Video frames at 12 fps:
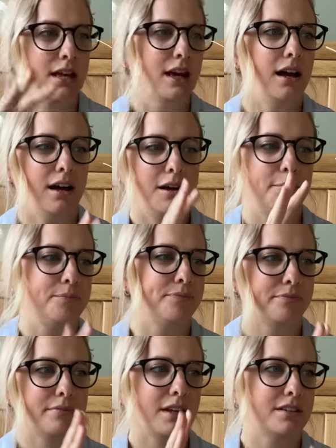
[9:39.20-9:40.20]

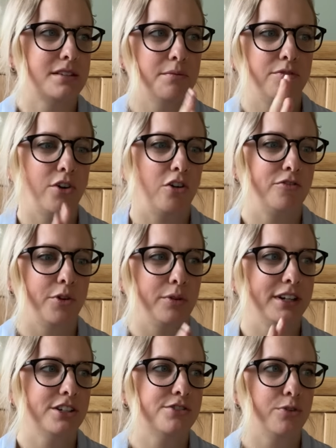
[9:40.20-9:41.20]
some fall
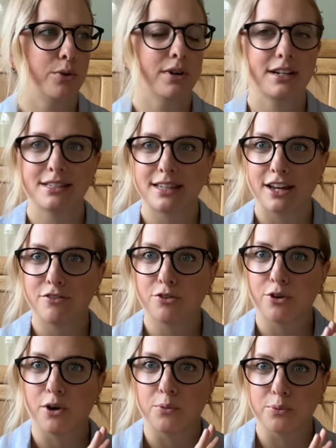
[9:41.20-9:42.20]
foliage for is like
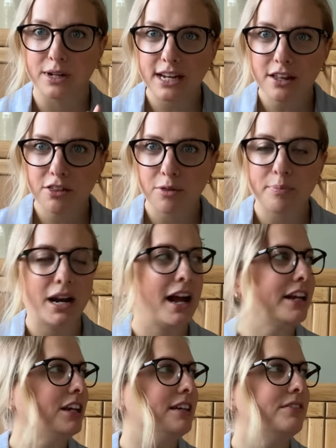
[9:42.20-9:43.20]
for a wreath, but
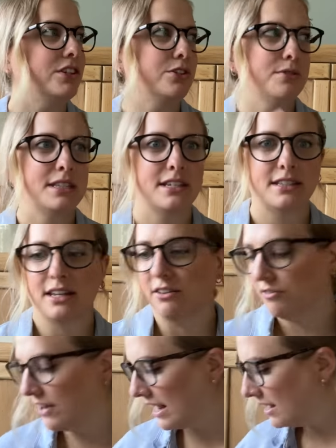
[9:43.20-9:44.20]
I could even use this in
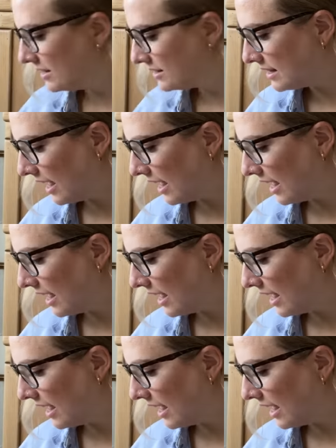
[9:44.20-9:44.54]
a vase.